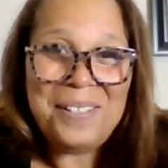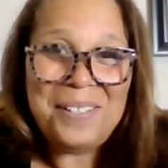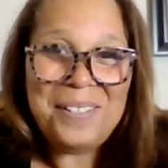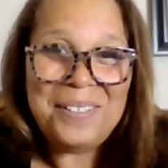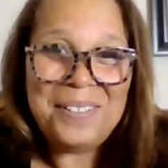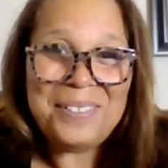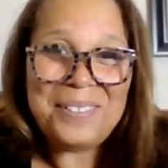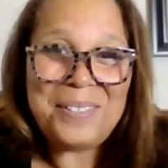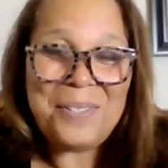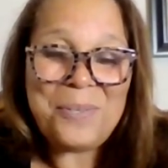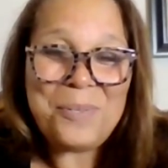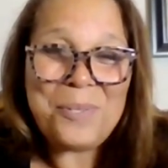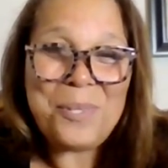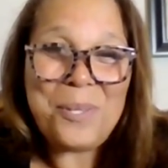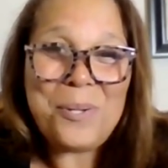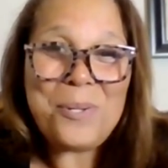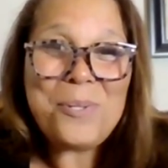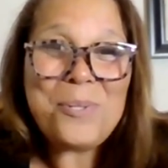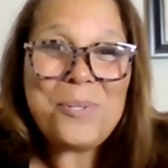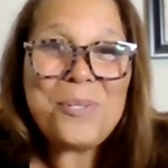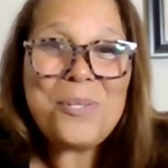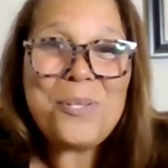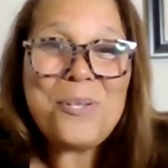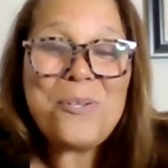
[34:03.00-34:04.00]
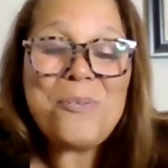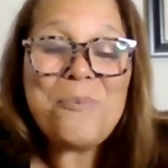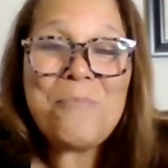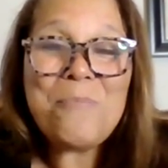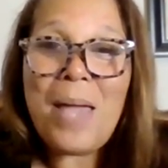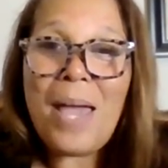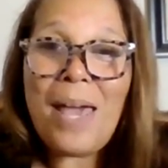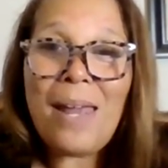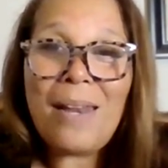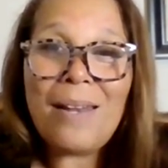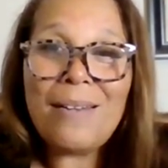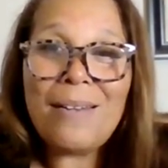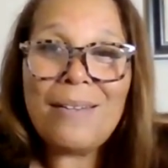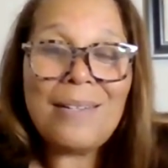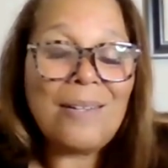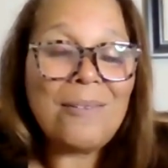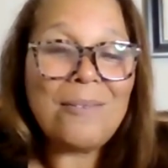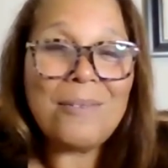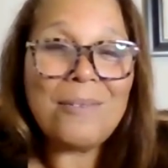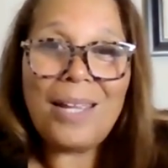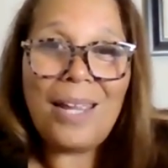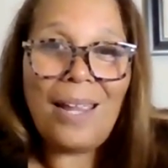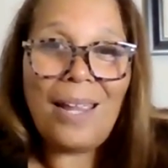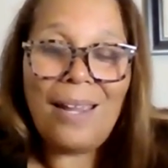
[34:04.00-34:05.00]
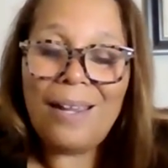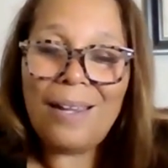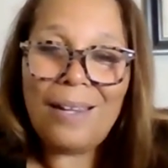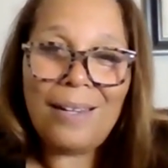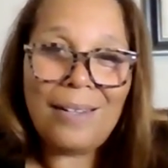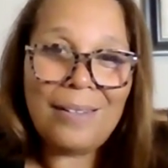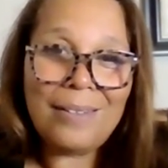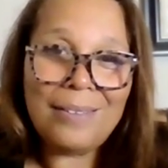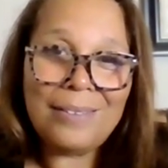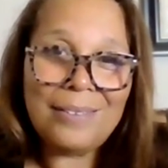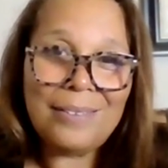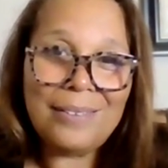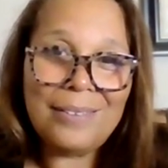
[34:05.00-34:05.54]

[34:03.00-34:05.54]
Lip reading: So those who matter don't care,